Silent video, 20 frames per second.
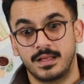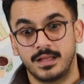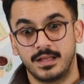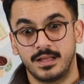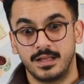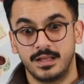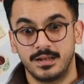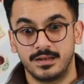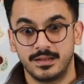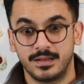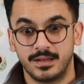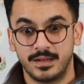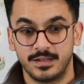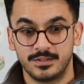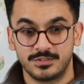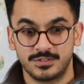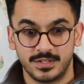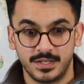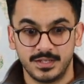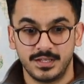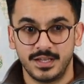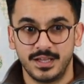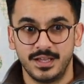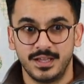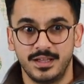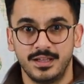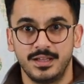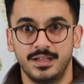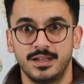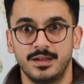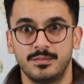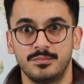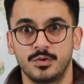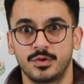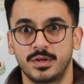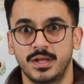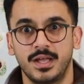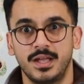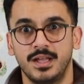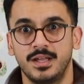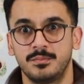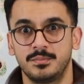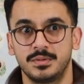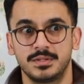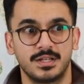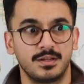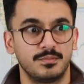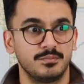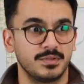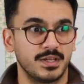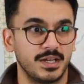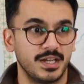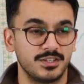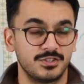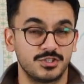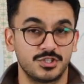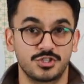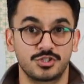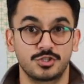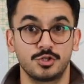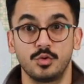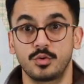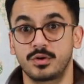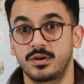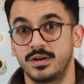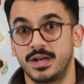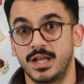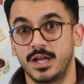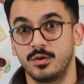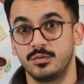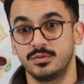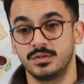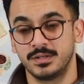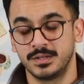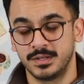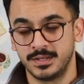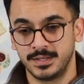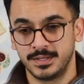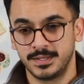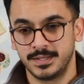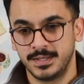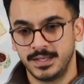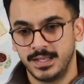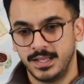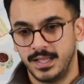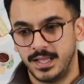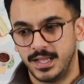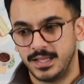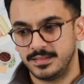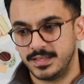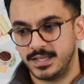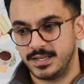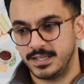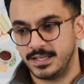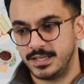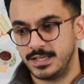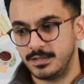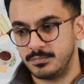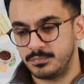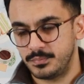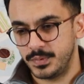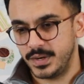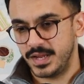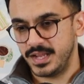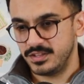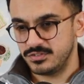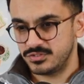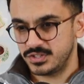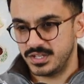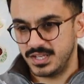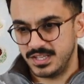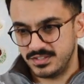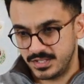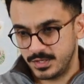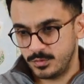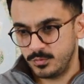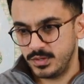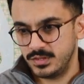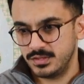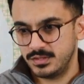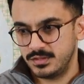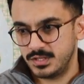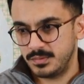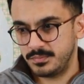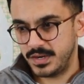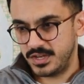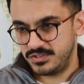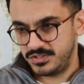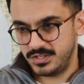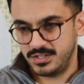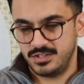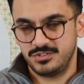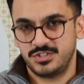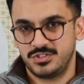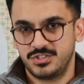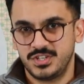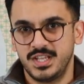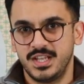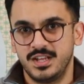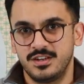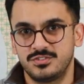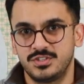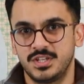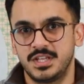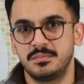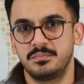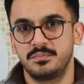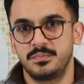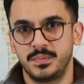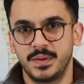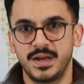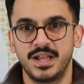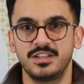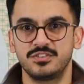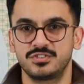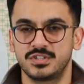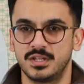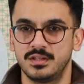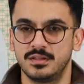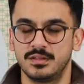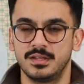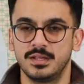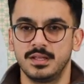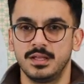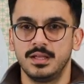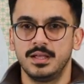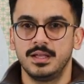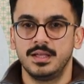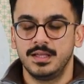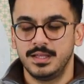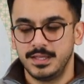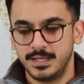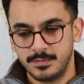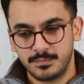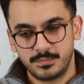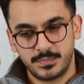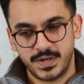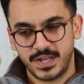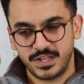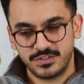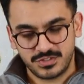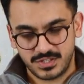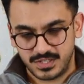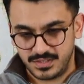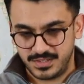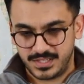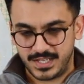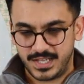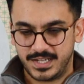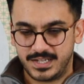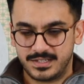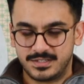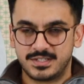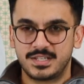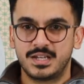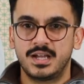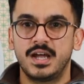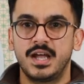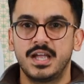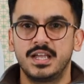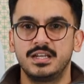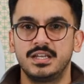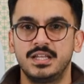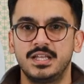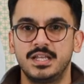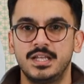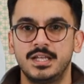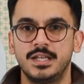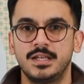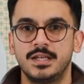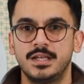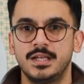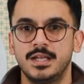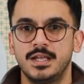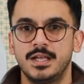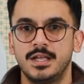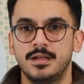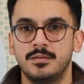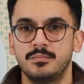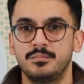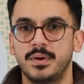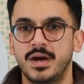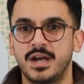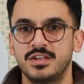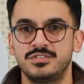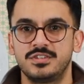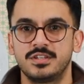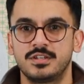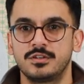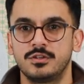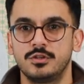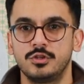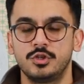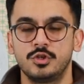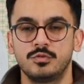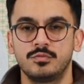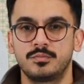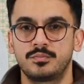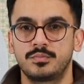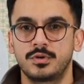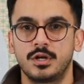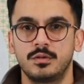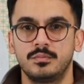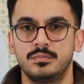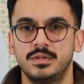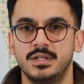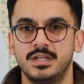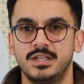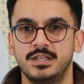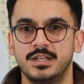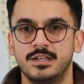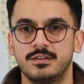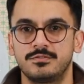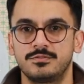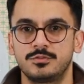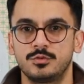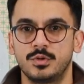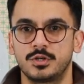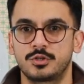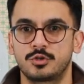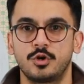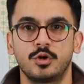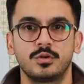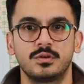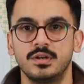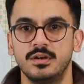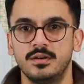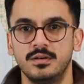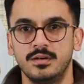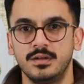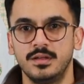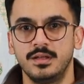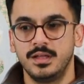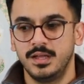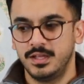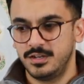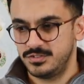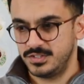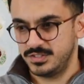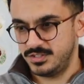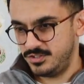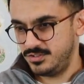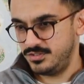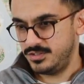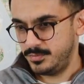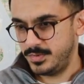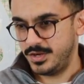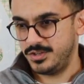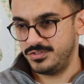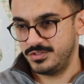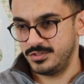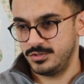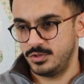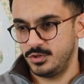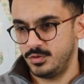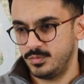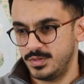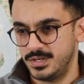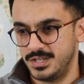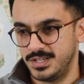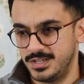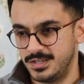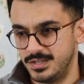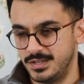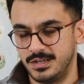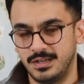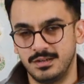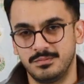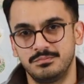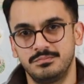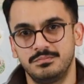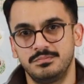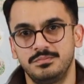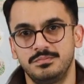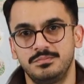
And I say, yeah, I'm okay. But then I just look around. And then he brings in, he's like, well, the bicycle is just here. So he brings in, he brings in like a tiny bicycle you would probably give to a toddler. And he's like, this is a bicycle. Do you want to